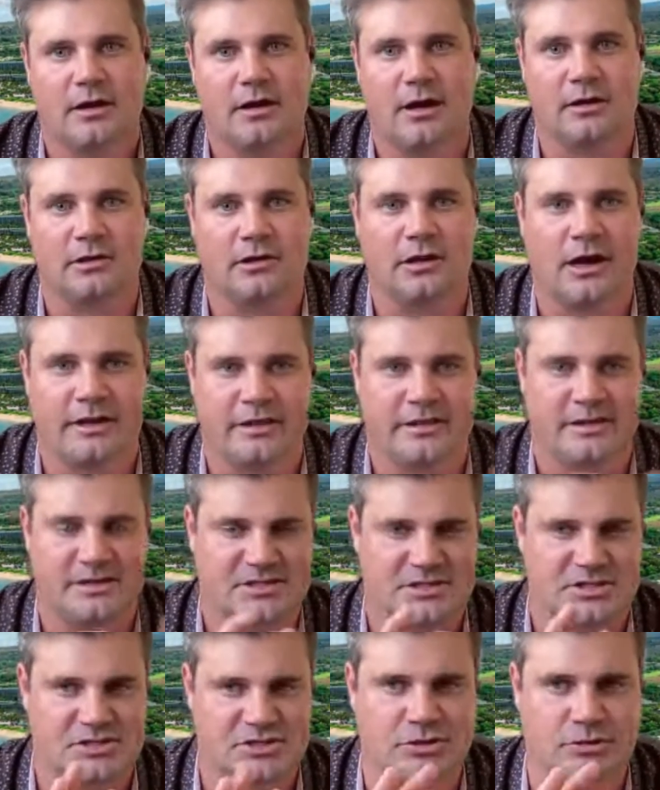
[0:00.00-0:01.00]
a lot of
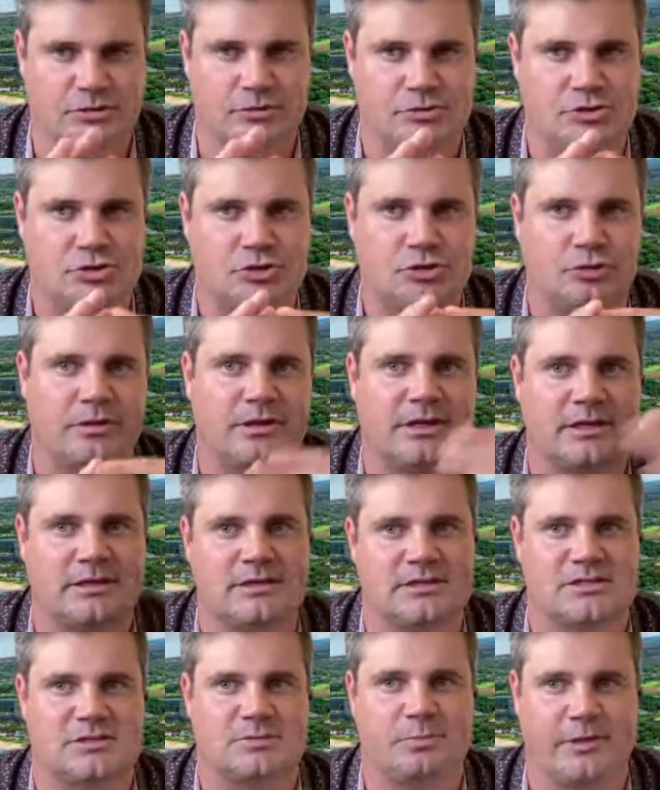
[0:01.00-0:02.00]
this is due to the
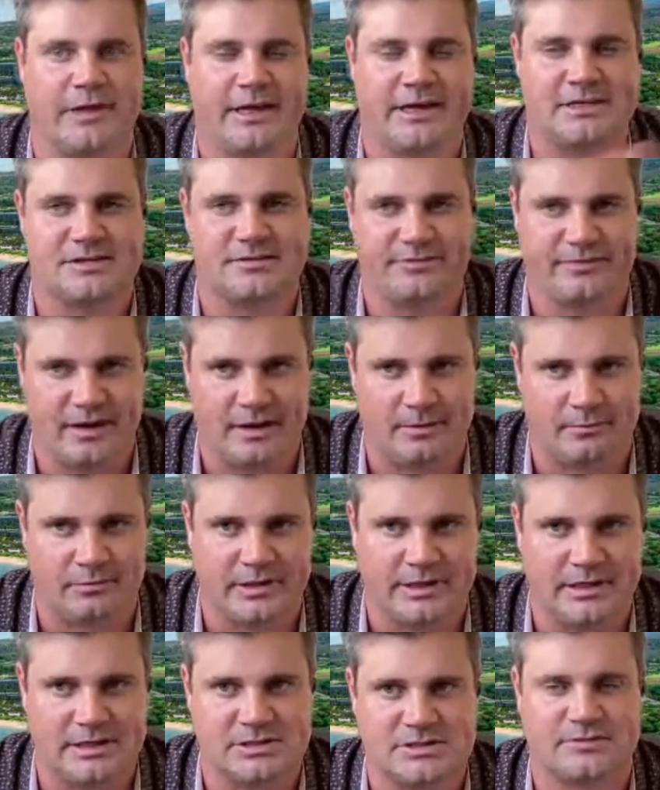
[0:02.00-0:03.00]
displaced
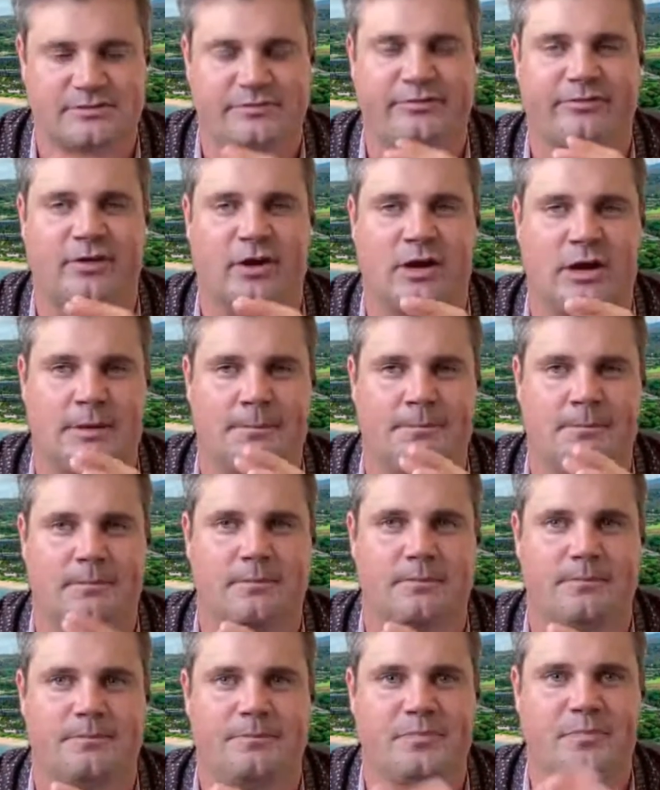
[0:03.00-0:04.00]
families
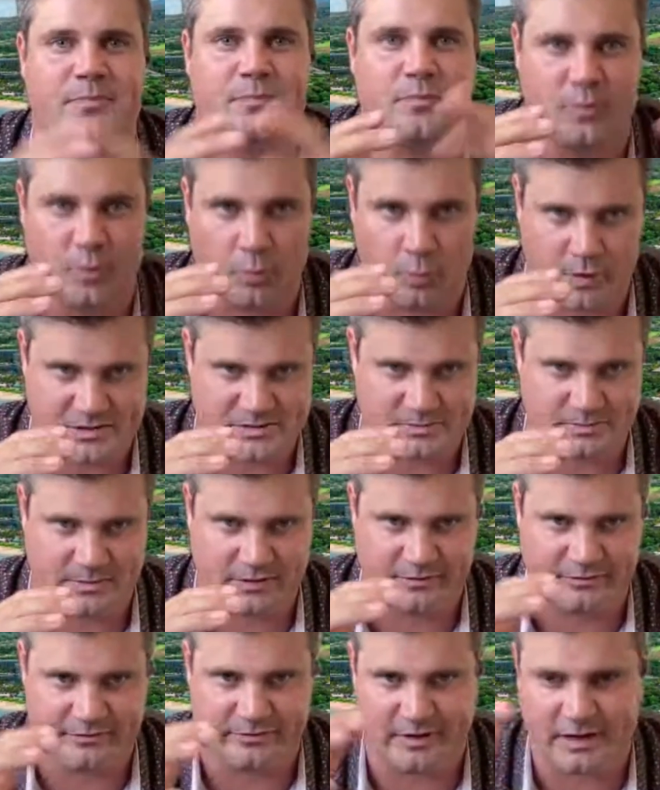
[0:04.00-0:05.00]
from the West
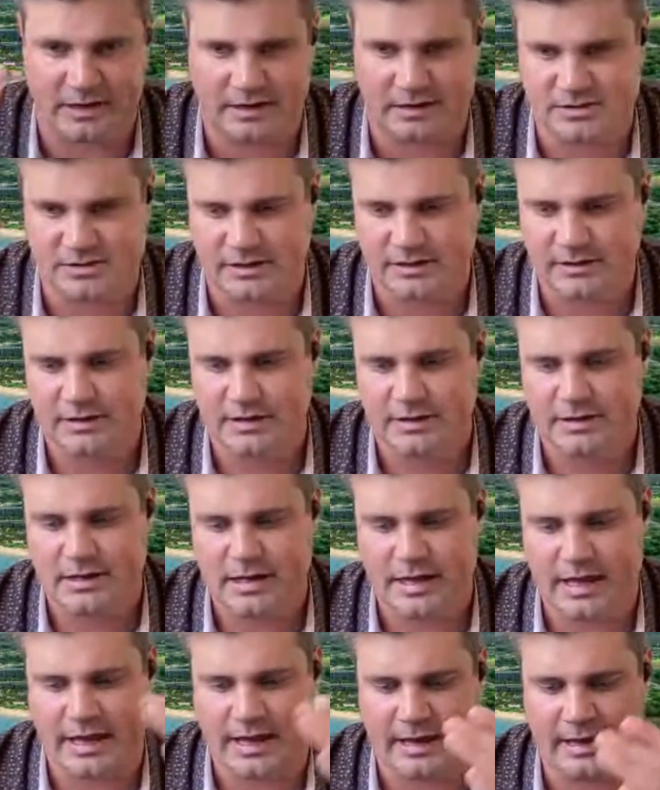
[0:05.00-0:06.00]
Maui fire
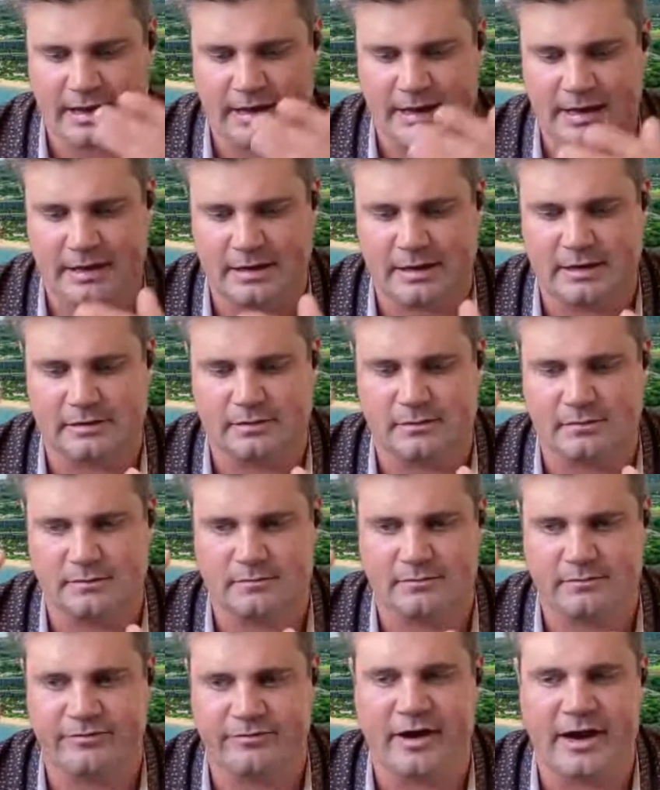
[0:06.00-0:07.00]
and
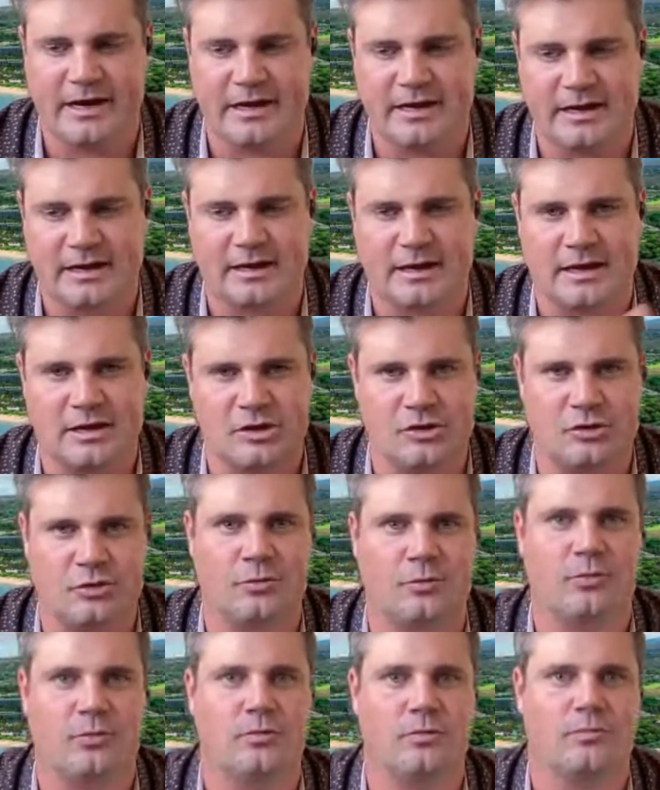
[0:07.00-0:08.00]
finding a
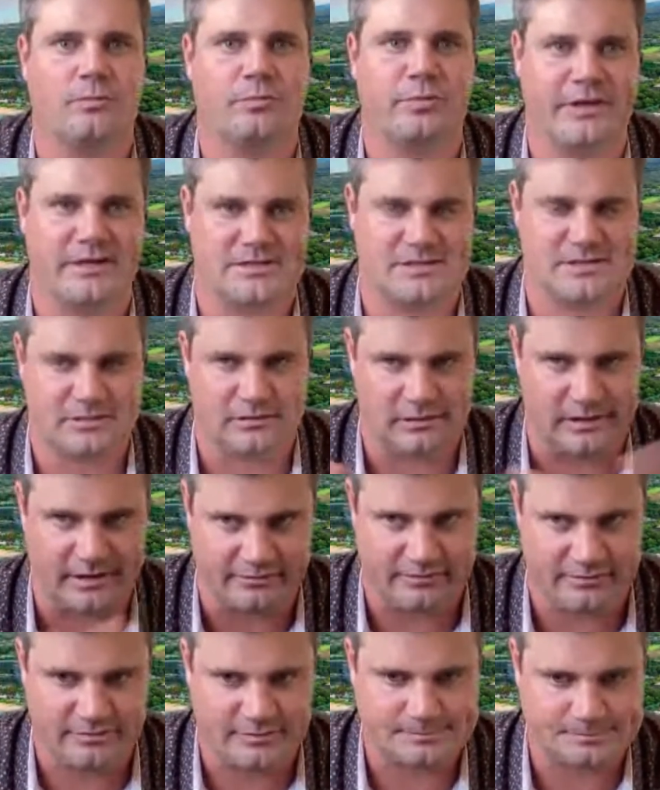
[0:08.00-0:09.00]
new place to
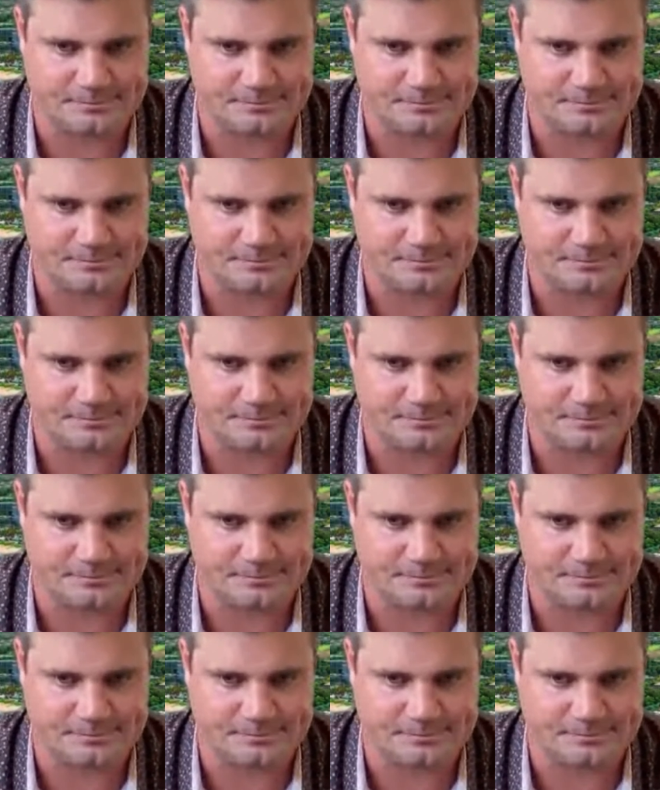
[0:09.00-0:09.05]
live.